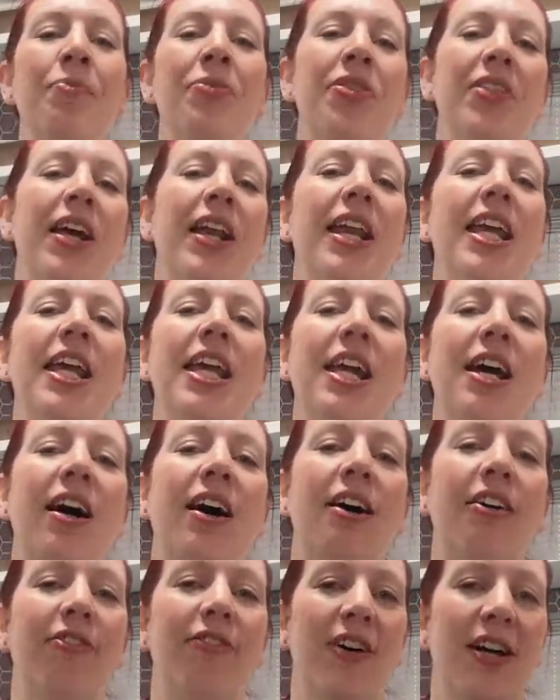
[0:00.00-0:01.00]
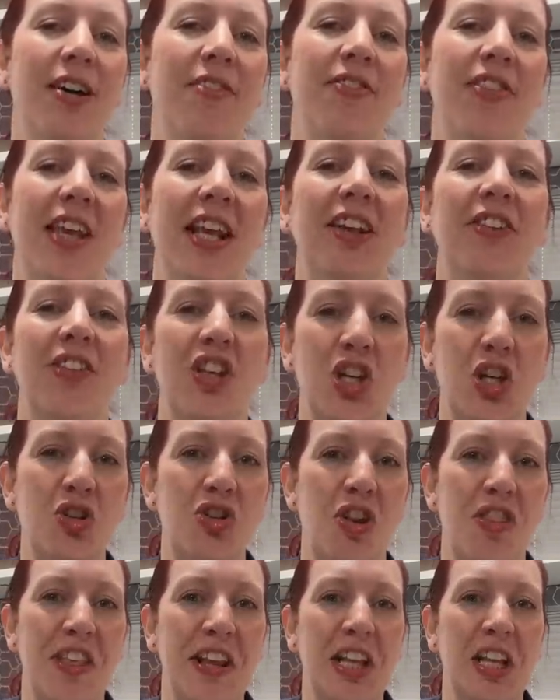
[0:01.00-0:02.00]
then here are five things that you
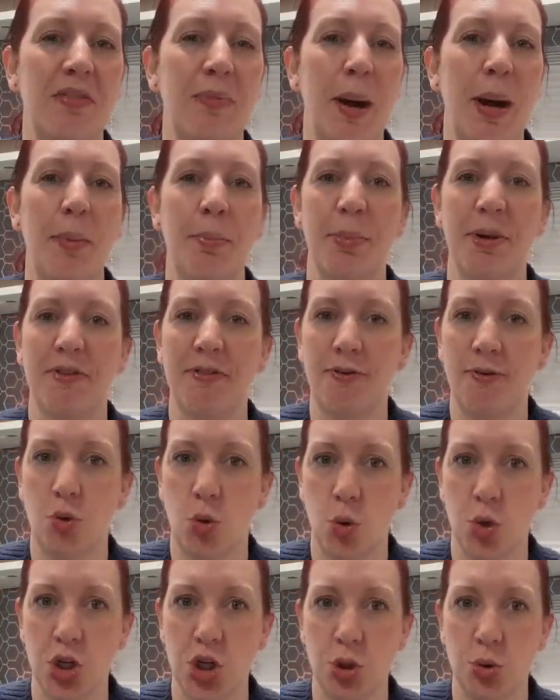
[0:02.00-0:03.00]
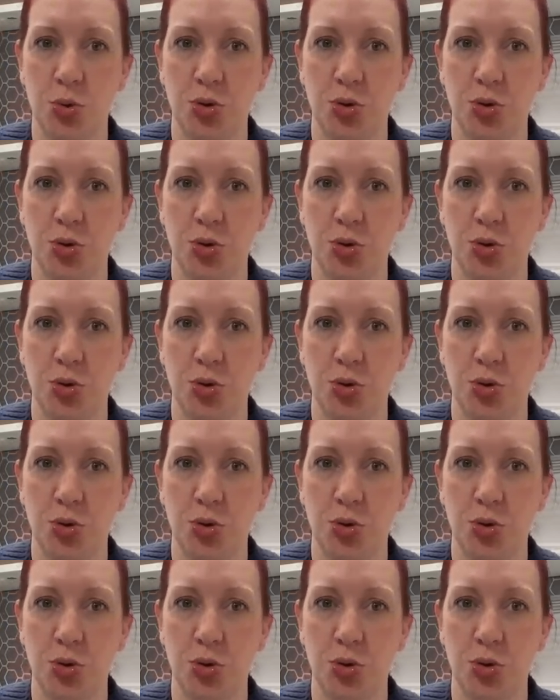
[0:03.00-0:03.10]
should think about before you